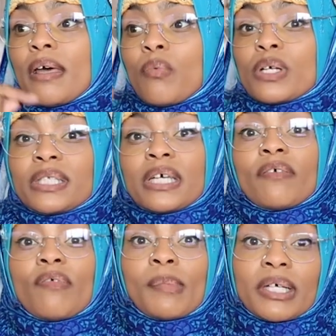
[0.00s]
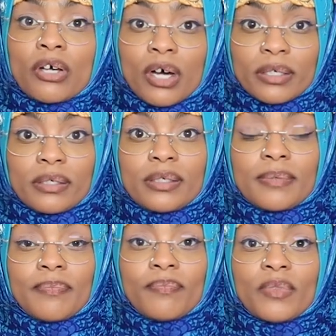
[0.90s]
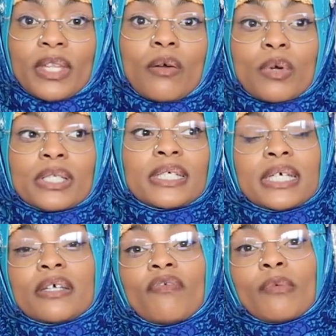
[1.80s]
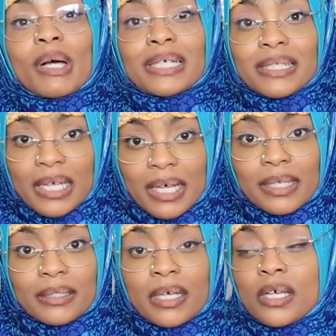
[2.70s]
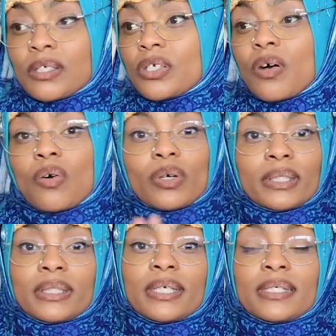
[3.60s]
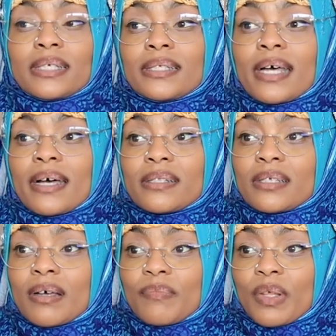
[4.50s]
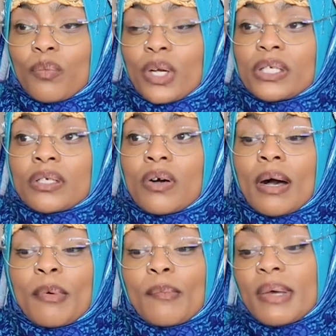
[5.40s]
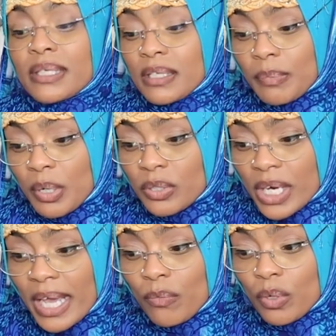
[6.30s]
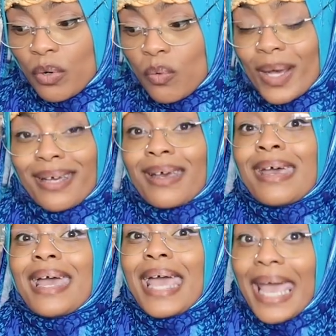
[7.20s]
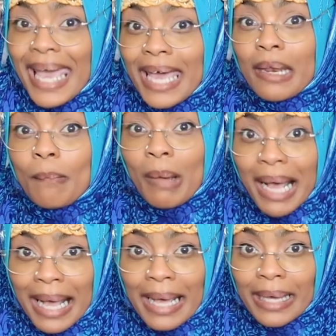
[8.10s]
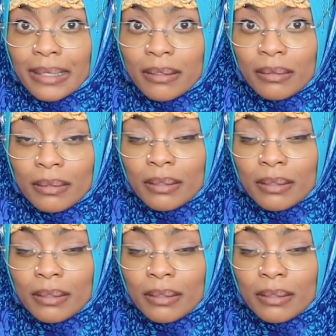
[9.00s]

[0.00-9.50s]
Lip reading: that were intended for my daughters, that were intended for my son. So this is not something where he's going, I'm going to mess up her day real quick and mine,